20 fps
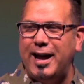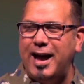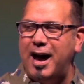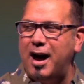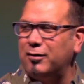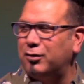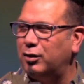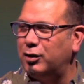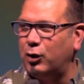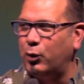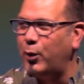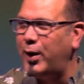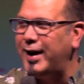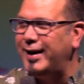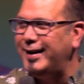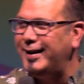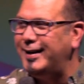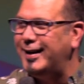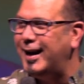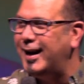out on a
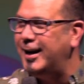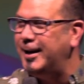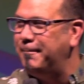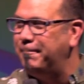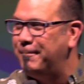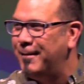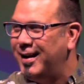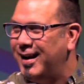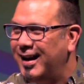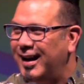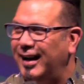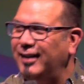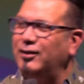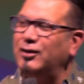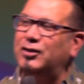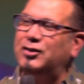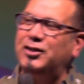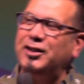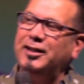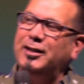rainy day and
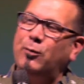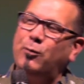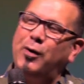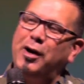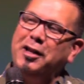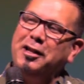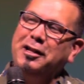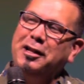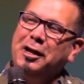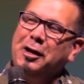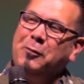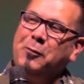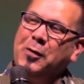you see the one,